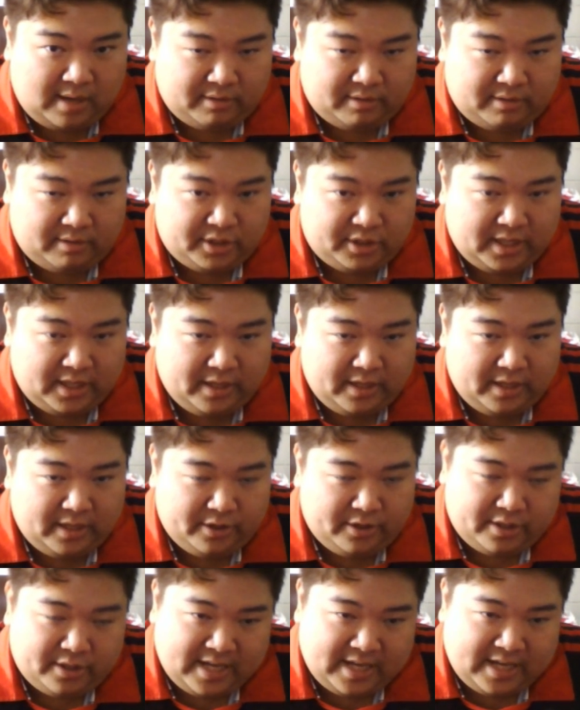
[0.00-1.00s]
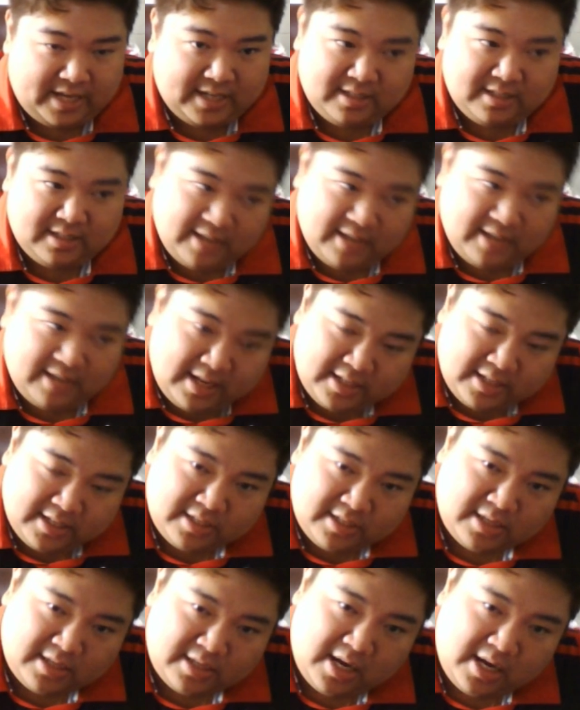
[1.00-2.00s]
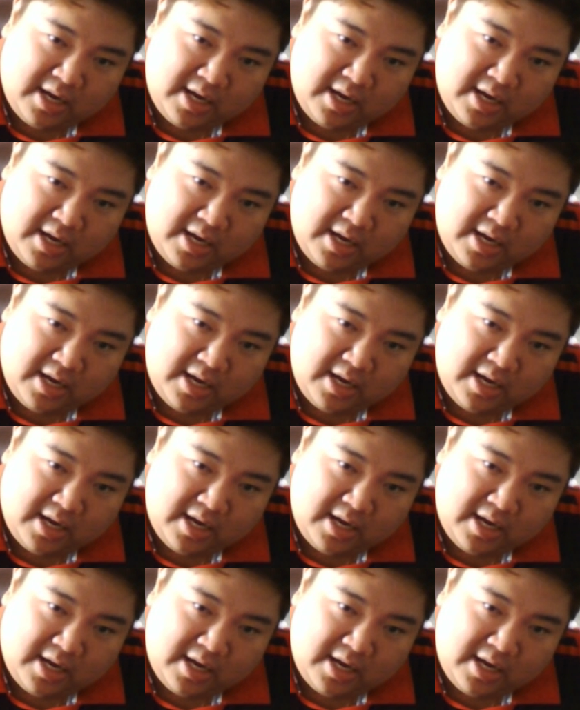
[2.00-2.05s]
she'll heal your tanks. And it's